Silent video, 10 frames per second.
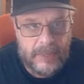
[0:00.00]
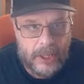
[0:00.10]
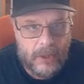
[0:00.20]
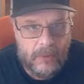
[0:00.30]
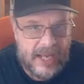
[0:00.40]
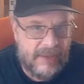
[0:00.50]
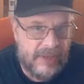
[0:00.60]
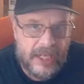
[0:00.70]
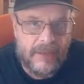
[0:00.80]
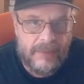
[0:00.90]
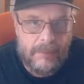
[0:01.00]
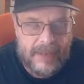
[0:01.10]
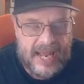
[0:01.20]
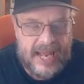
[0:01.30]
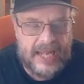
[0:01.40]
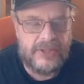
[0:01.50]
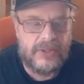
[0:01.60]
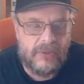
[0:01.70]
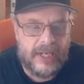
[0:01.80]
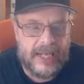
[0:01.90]
you know having enough at bats
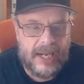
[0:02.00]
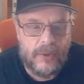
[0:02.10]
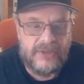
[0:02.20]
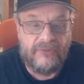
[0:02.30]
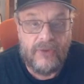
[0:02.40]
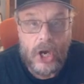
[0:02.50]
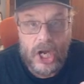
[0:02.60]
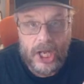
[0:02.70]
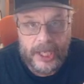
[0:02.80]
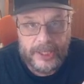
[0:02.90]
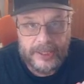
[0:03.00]
right now, is Vaughn,